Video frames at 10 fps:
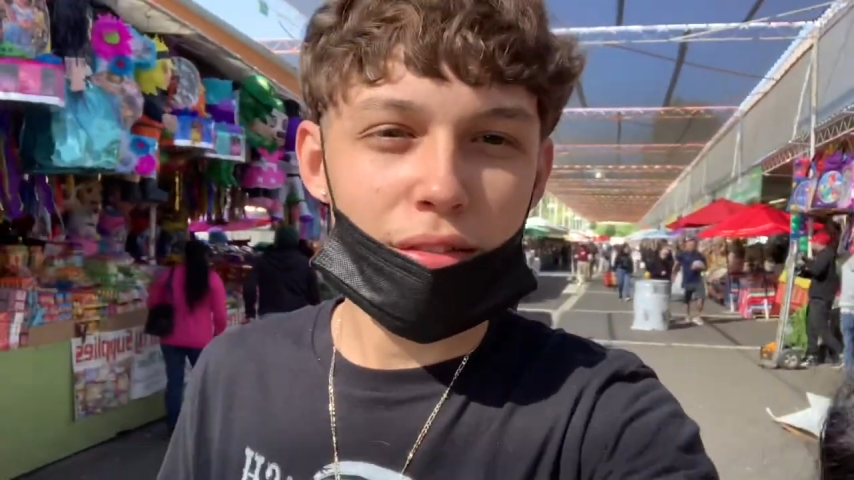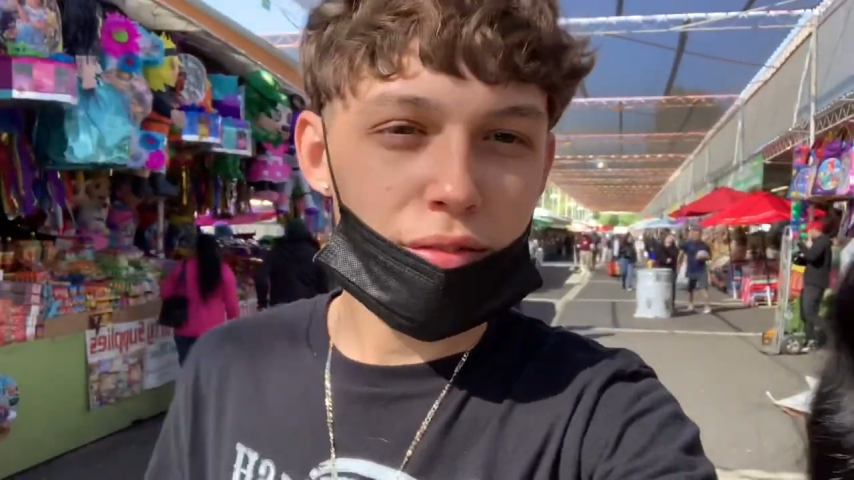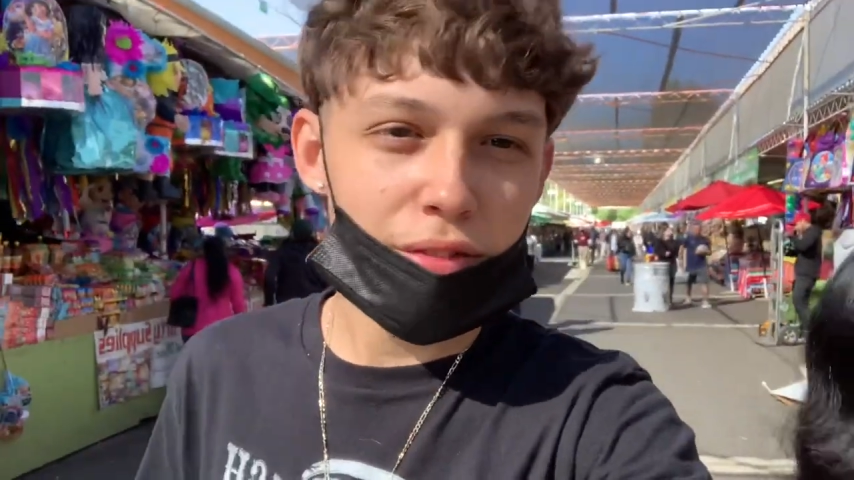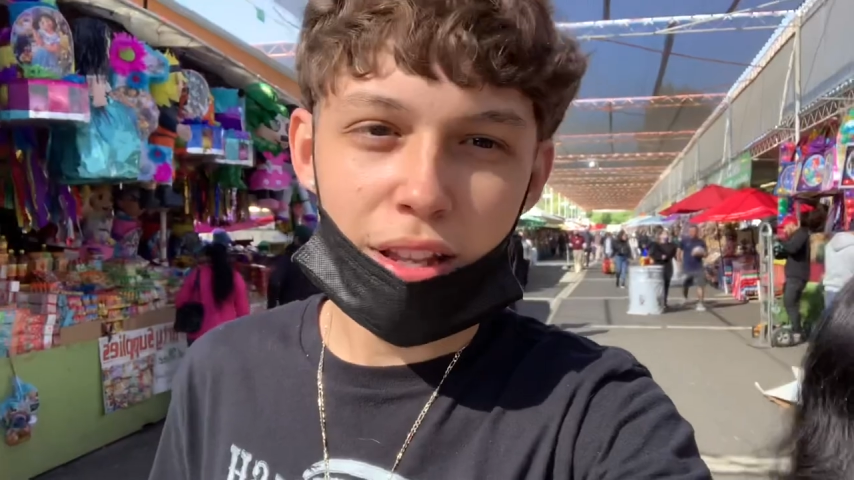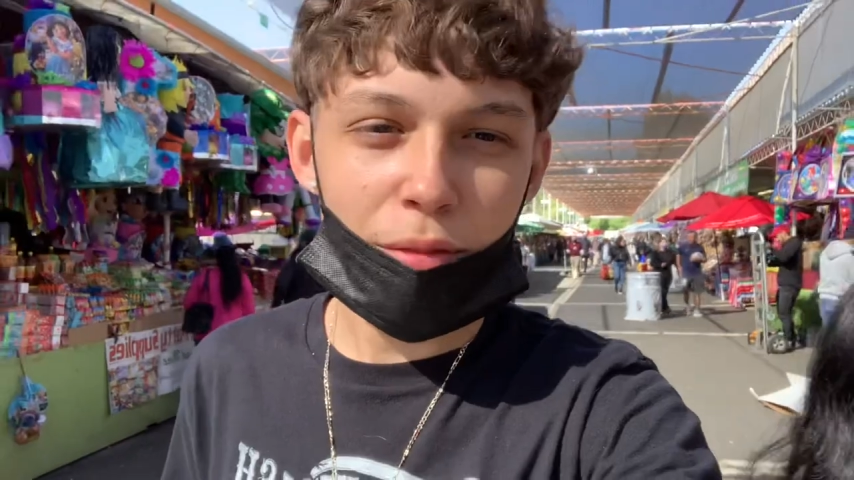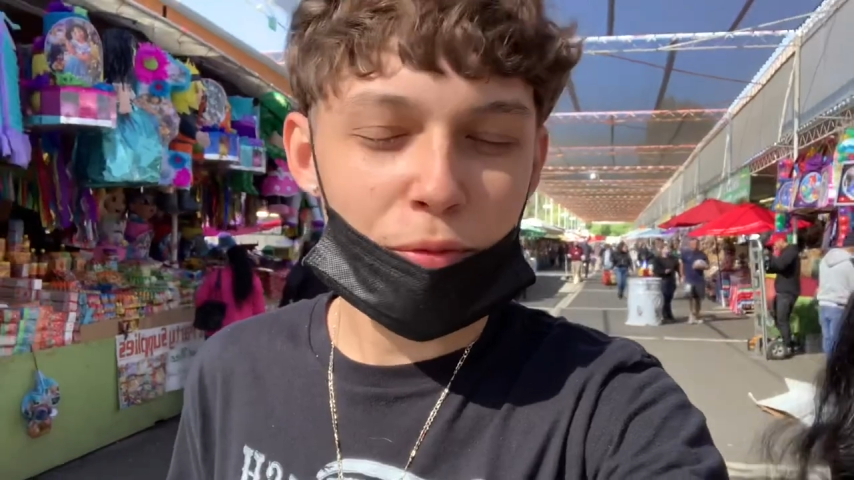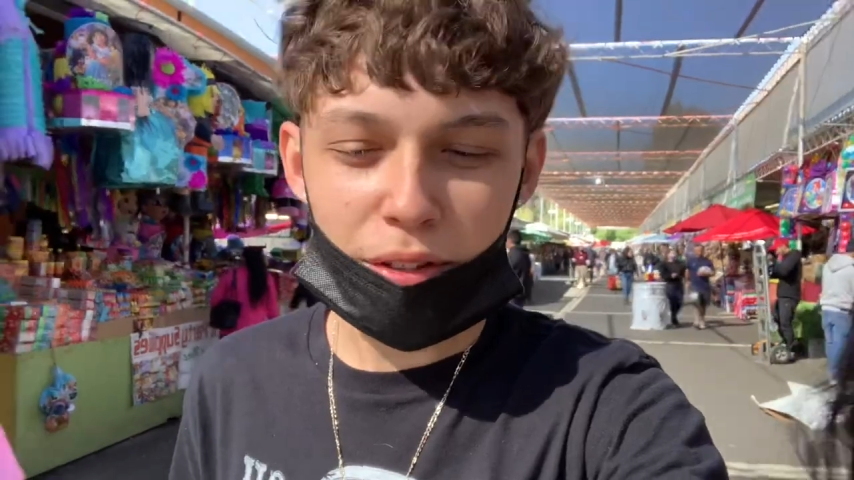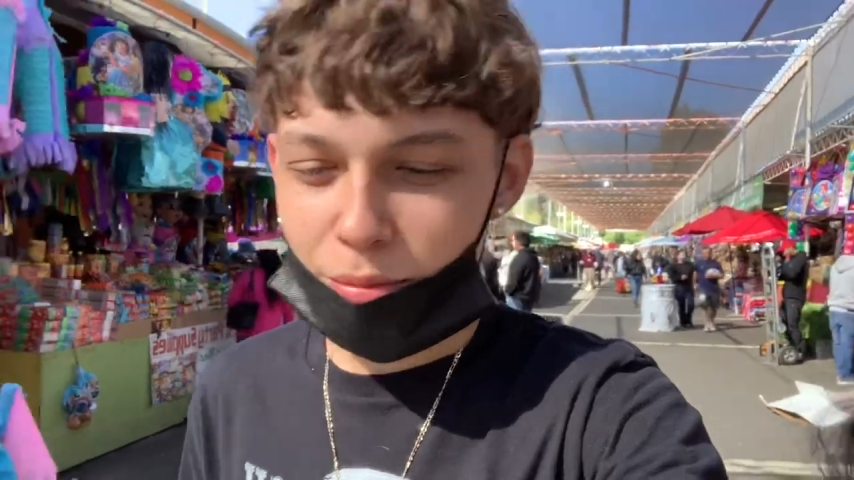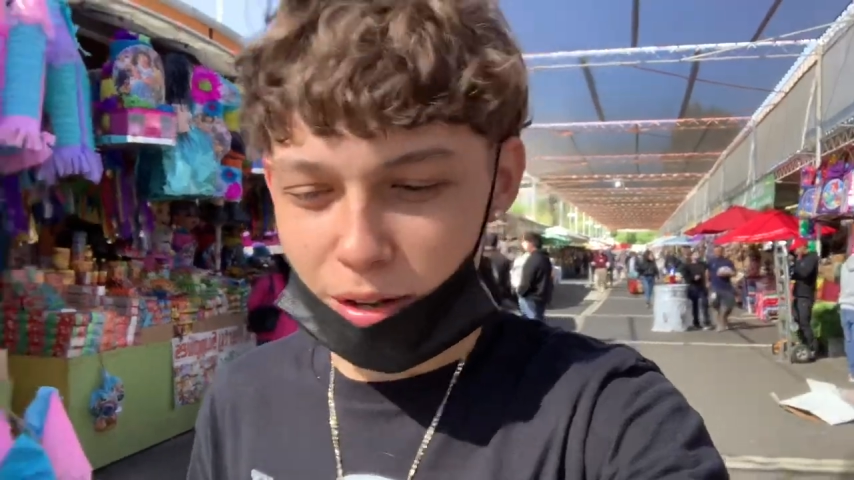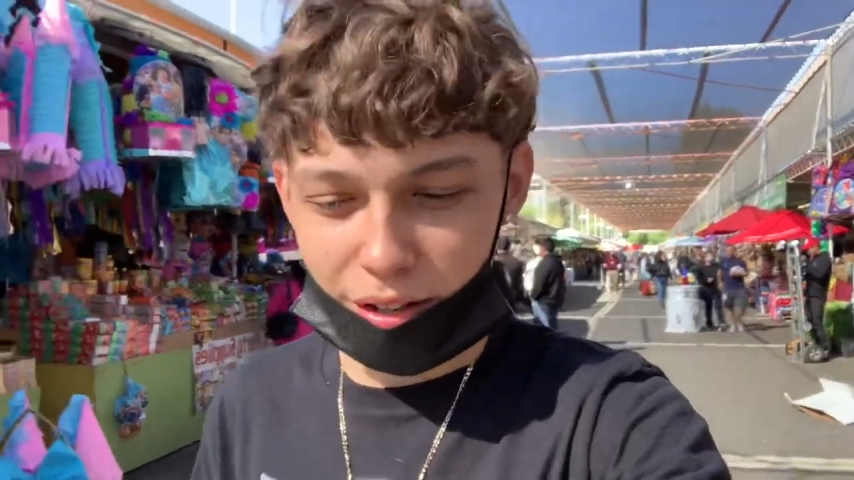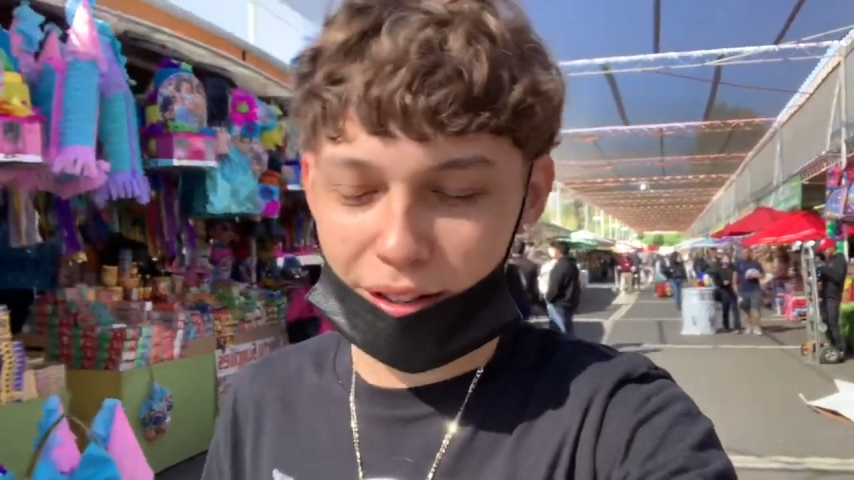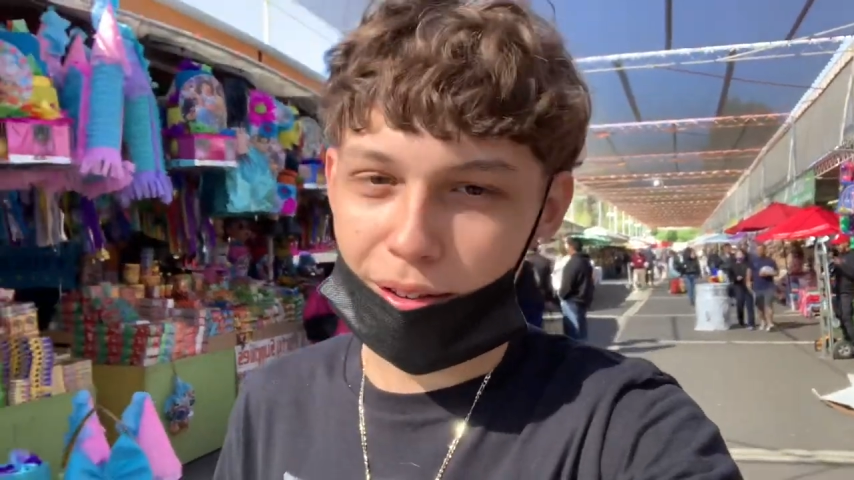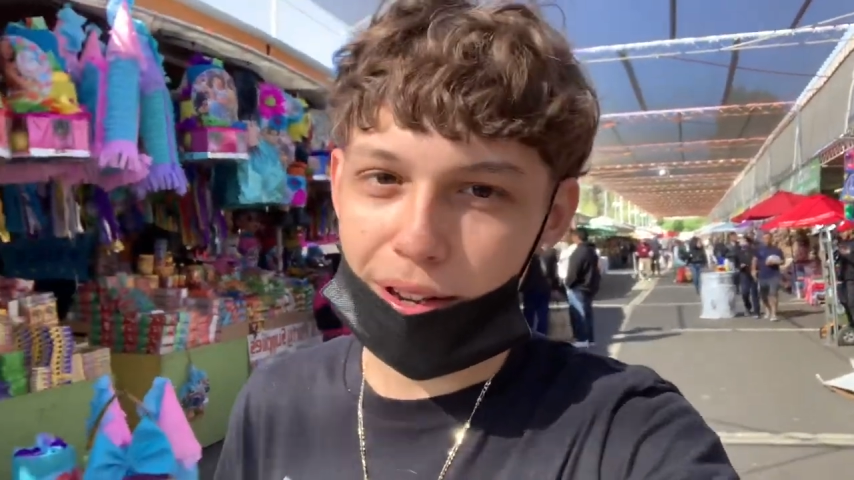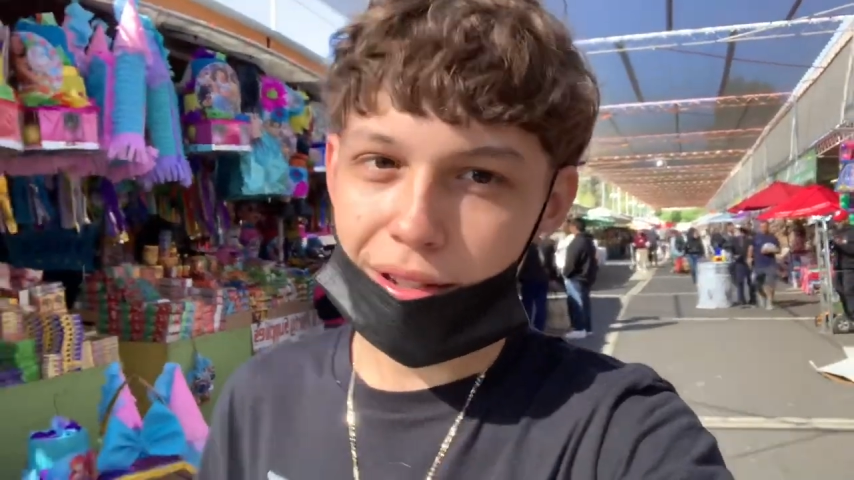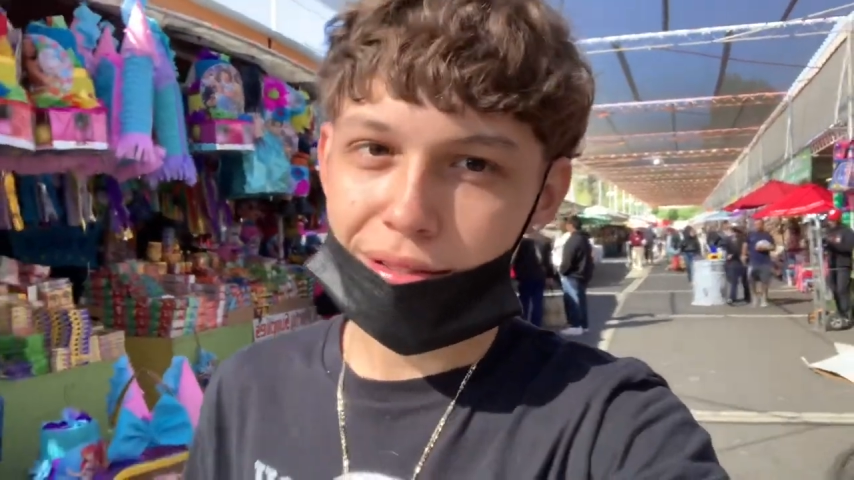this damn flea market, all
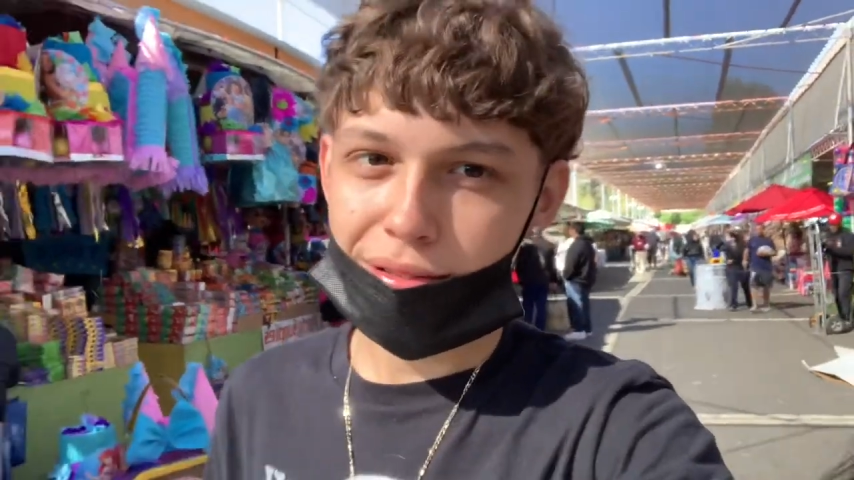right?